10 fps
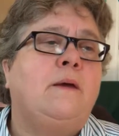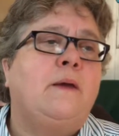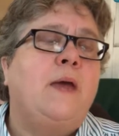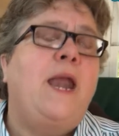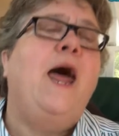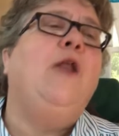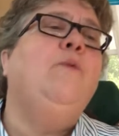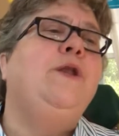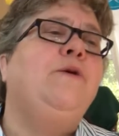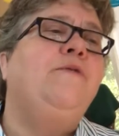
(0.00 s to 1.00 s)
And how do
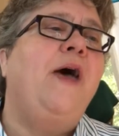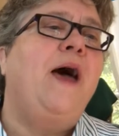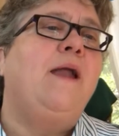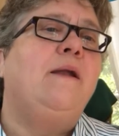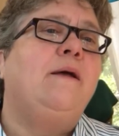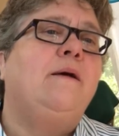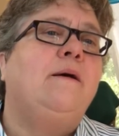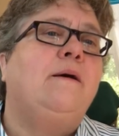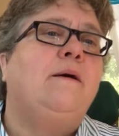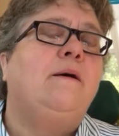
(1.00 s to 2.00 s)
we do that?
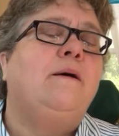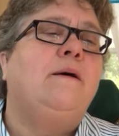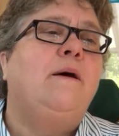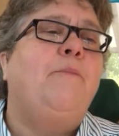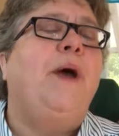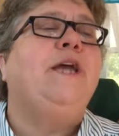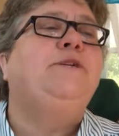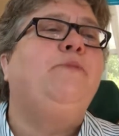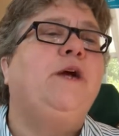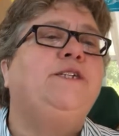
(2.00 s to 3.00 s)
By
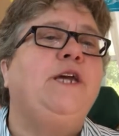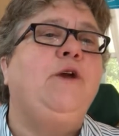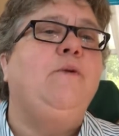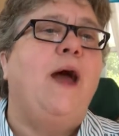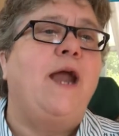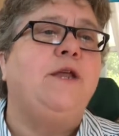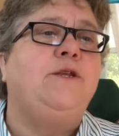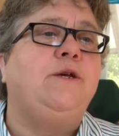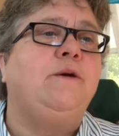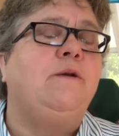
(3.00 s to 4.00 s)
expressing
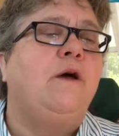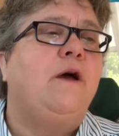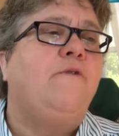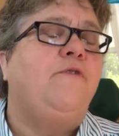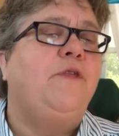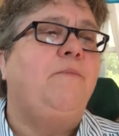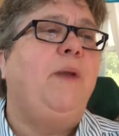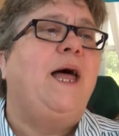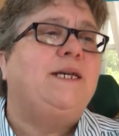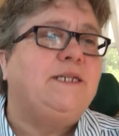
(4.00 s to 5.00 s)
gratitude for the
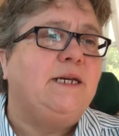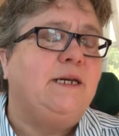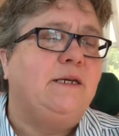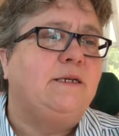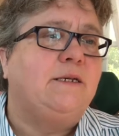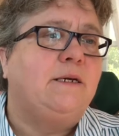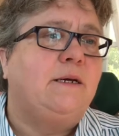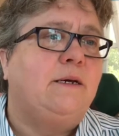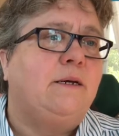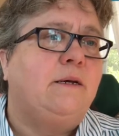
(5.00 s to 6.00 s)
blessings
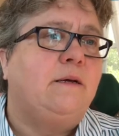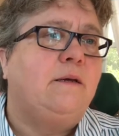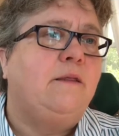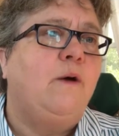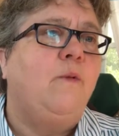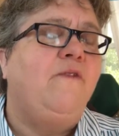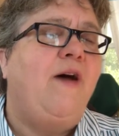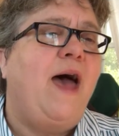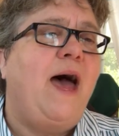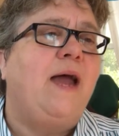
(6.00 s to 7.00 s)
that we've
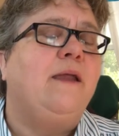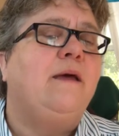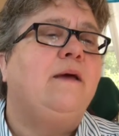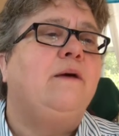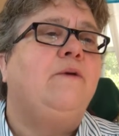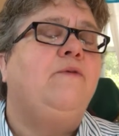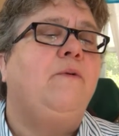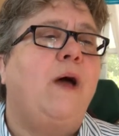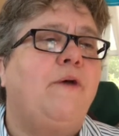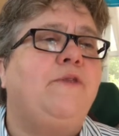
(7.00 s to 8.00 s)
had
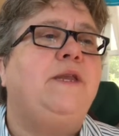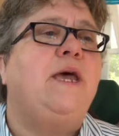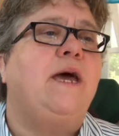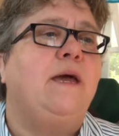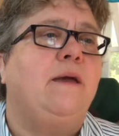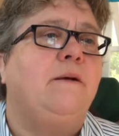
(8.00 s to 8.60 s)
throughout the day.